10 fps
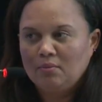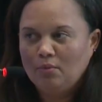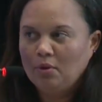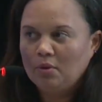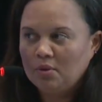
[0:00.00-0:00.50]

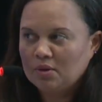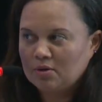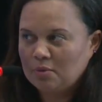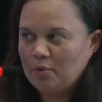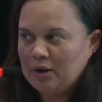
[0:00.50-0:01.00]
more
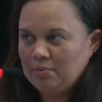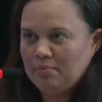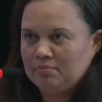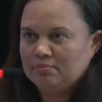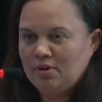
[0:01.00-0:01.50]
Group 1
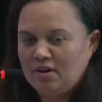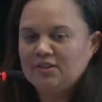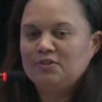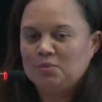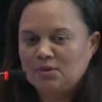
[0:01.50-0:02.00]

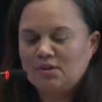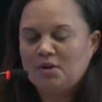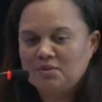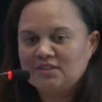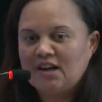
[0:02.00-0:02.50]
plants will
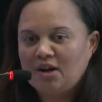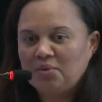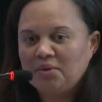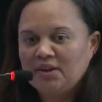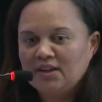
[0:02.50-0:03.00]
close down,